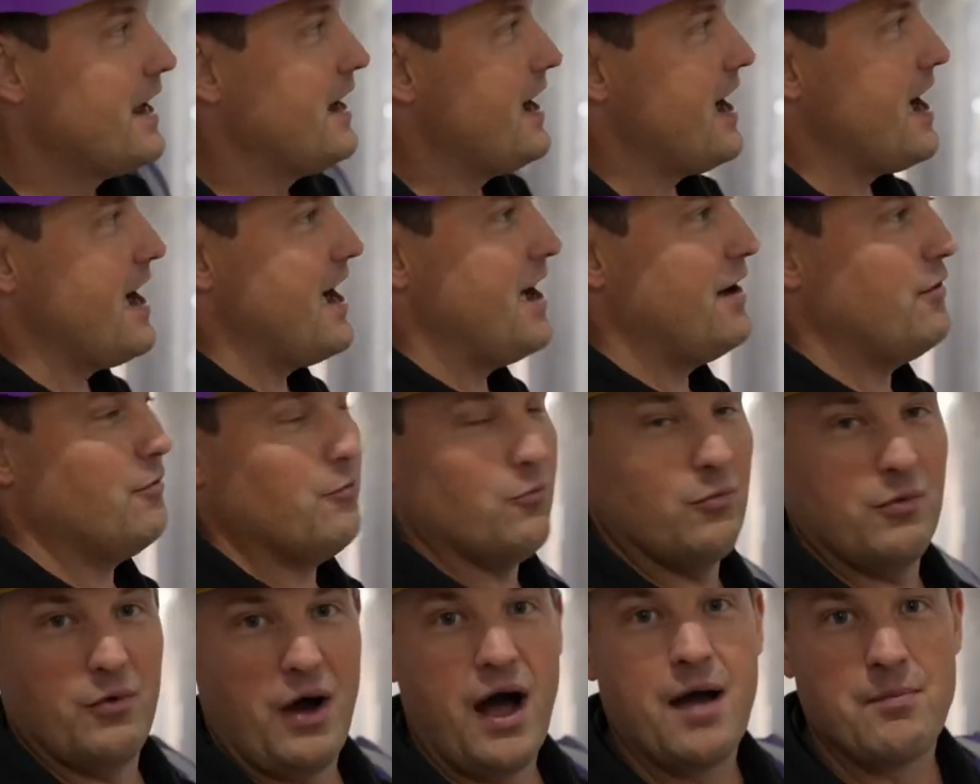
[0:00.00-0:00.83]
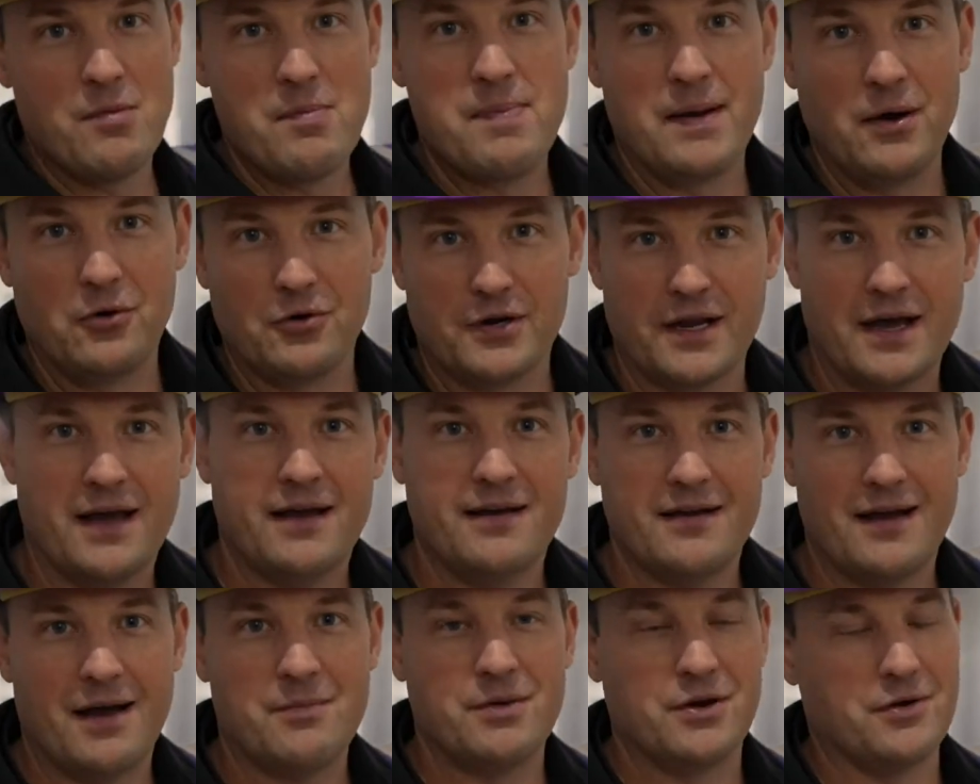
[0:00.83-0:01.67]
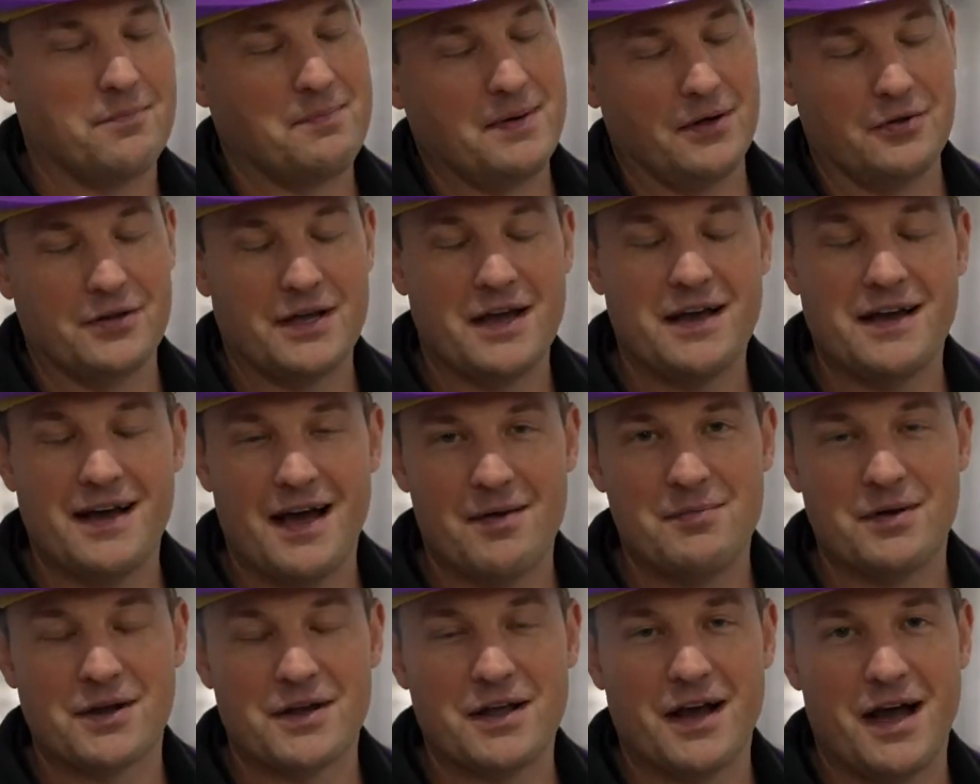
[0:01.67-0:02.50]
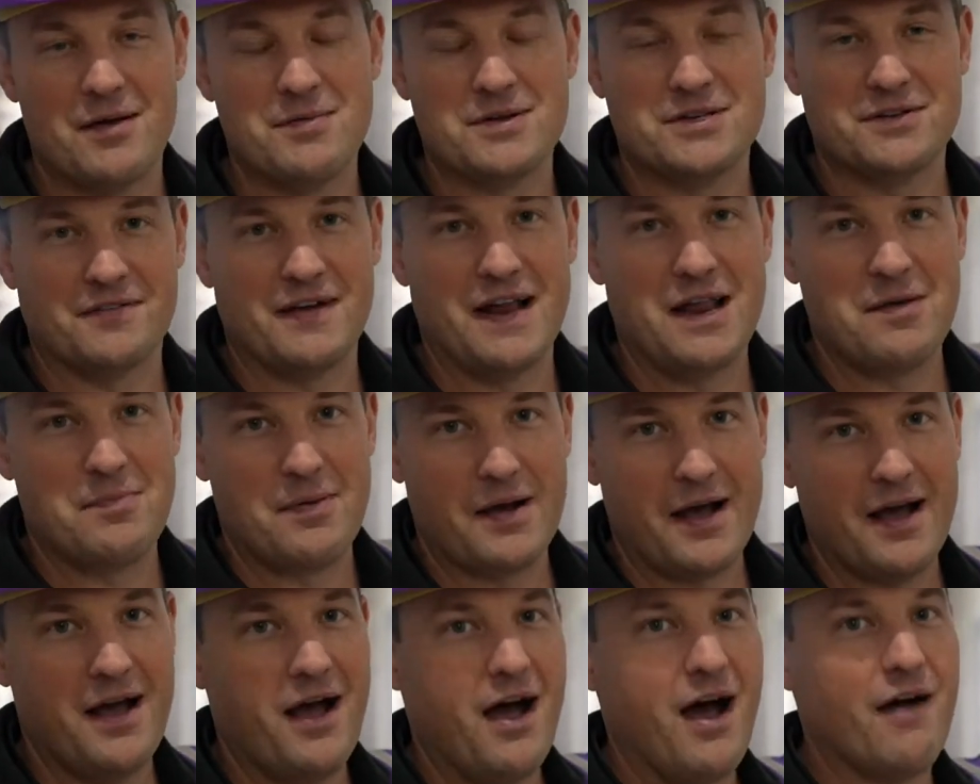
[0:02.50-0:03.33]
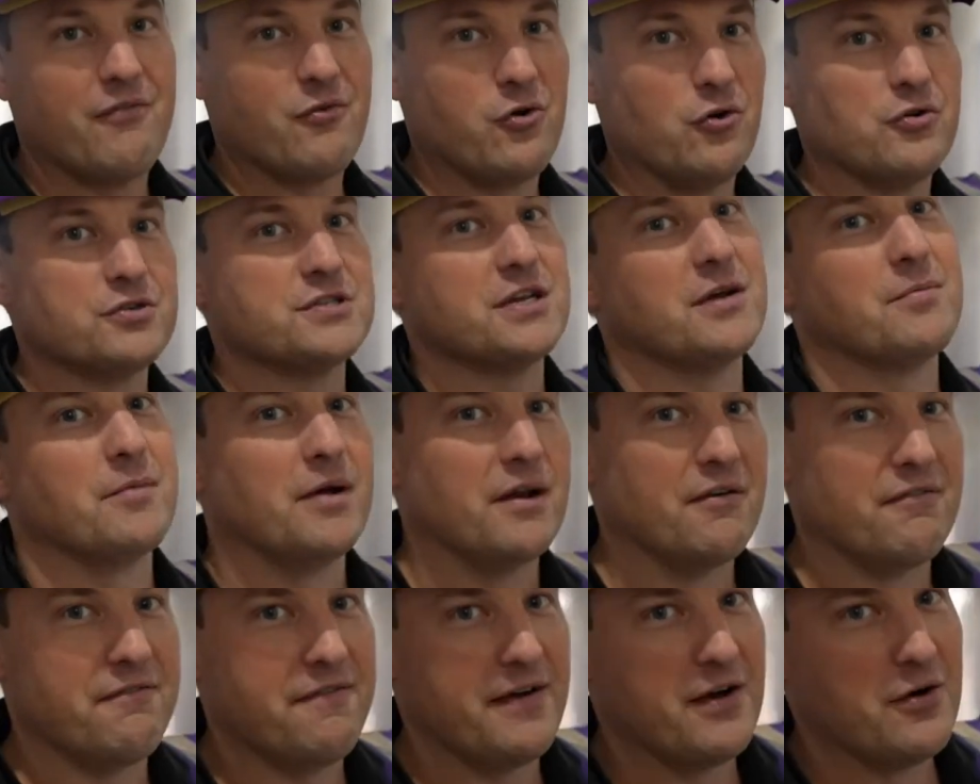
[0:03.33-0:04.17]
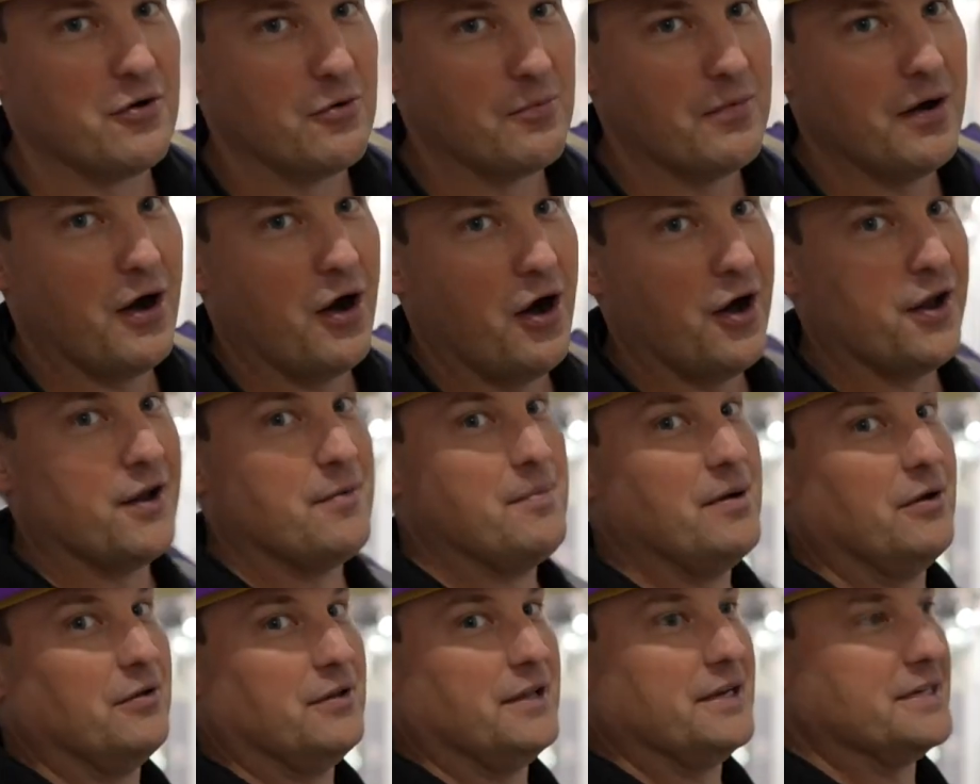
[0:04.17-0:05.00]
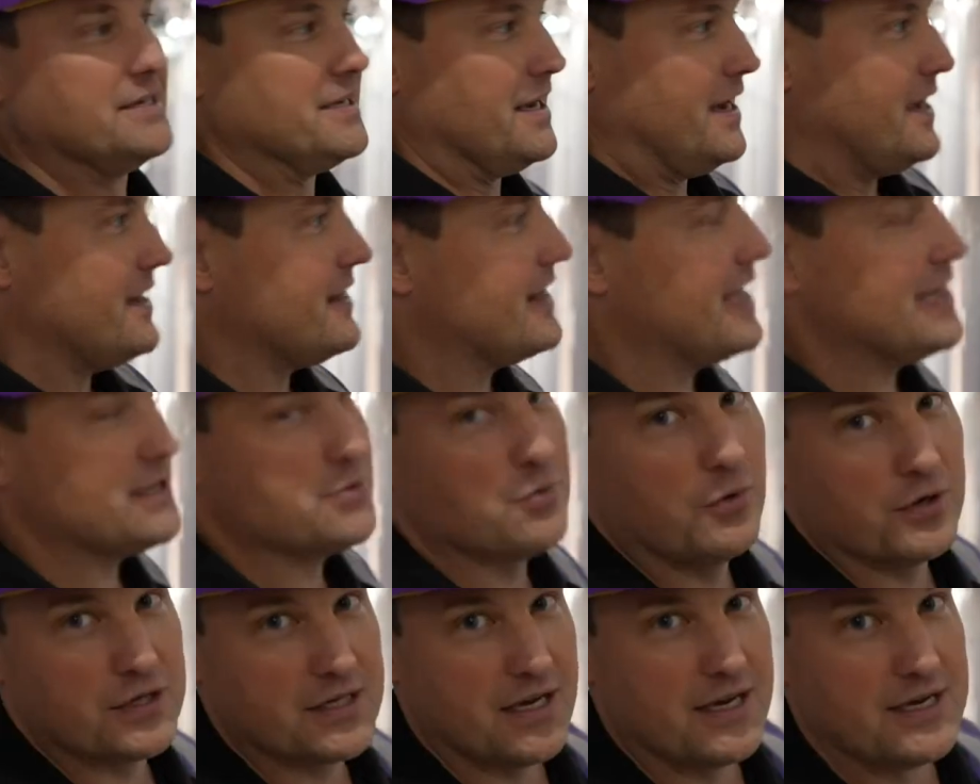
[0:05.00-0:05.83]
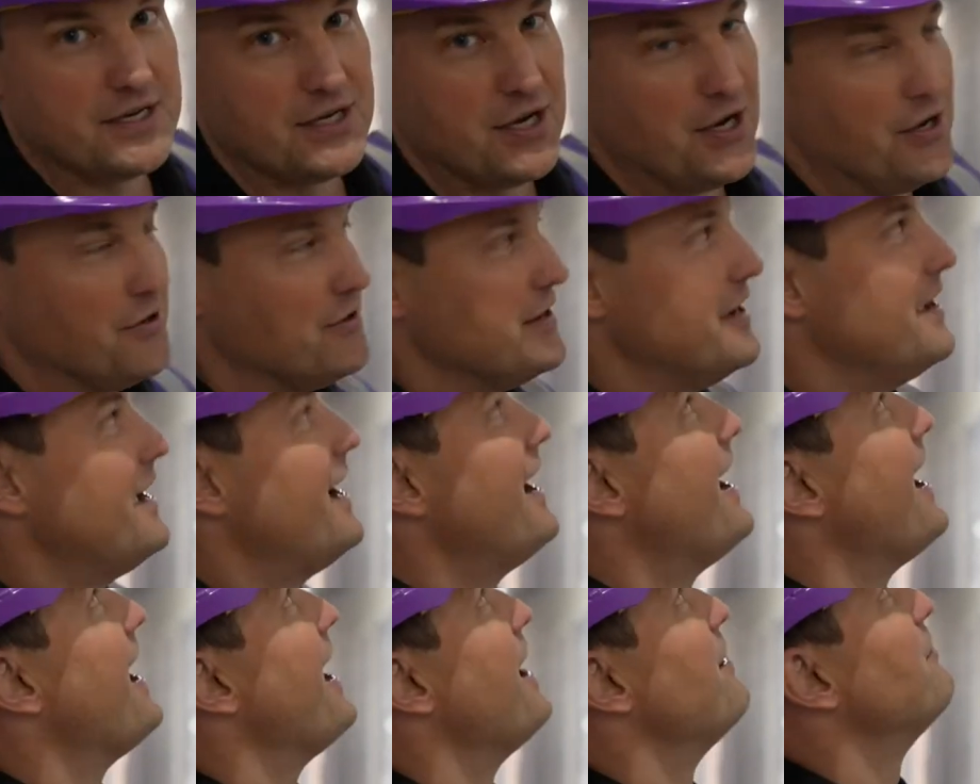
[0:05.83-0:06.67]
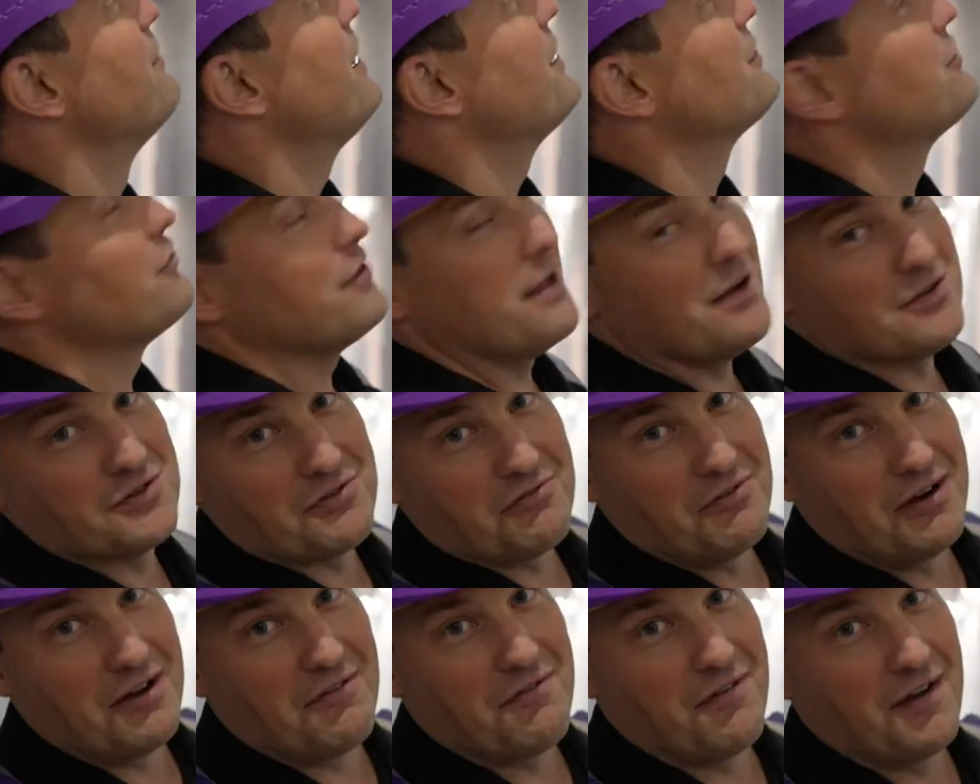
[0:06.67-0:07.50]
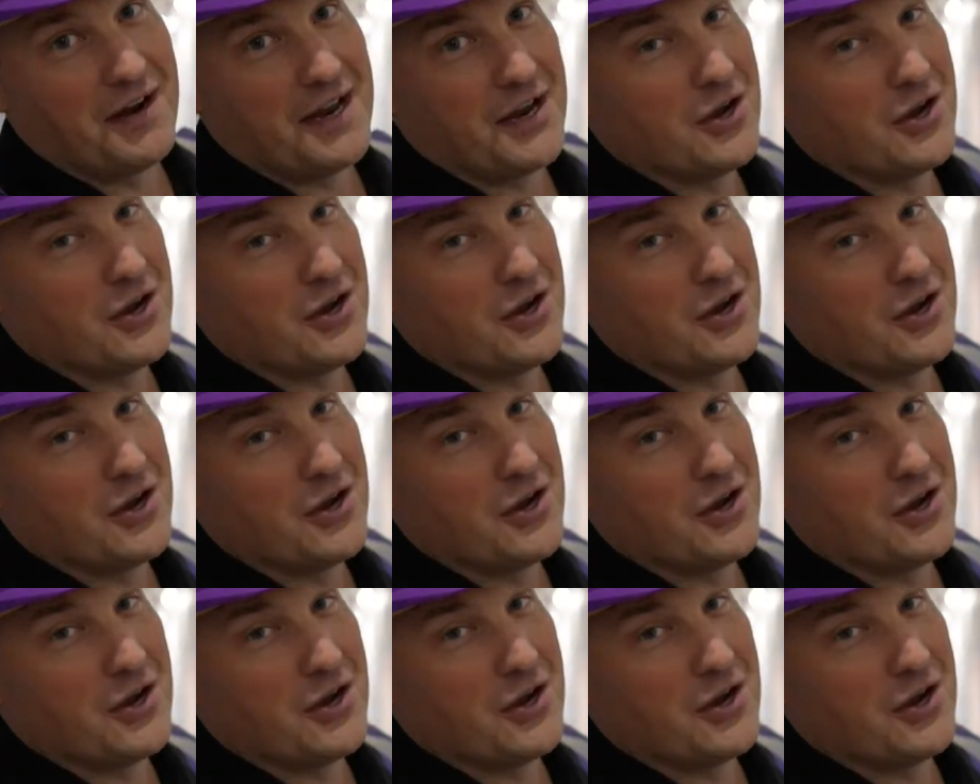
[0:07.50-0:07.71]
I'm a builder, I'm not builder, I'm a developer. Of course I'm gonna film on a building site, that's what I do. I thought that was a really funny